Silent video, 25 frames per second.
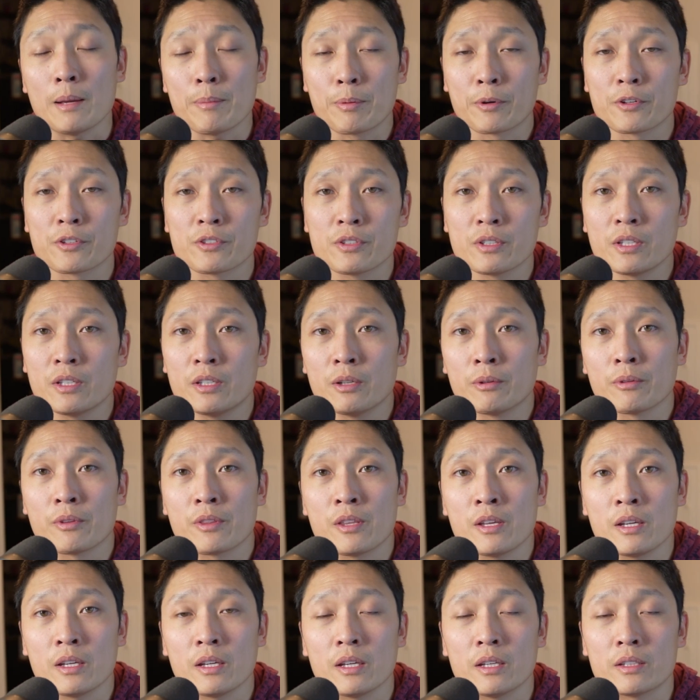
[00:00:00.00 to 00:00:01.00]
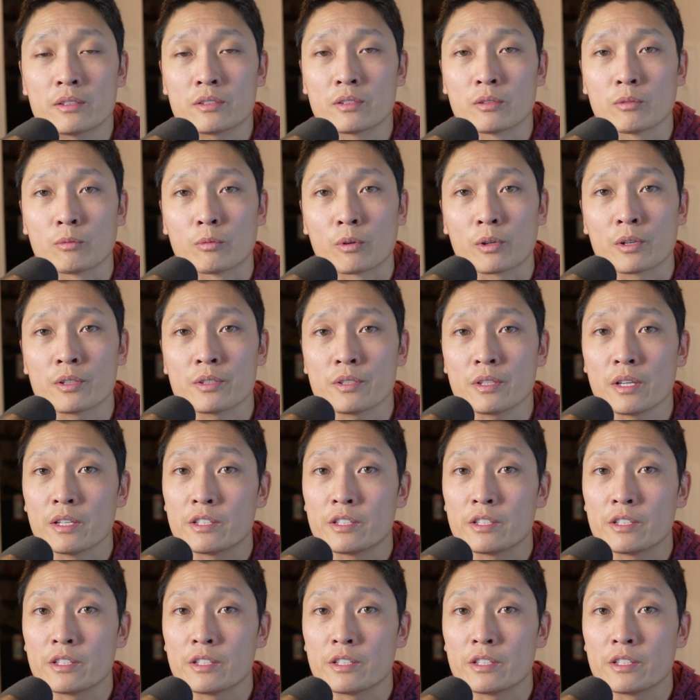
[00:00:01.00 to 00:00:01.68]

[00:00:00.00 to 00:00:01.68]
personally don't think it's the worst,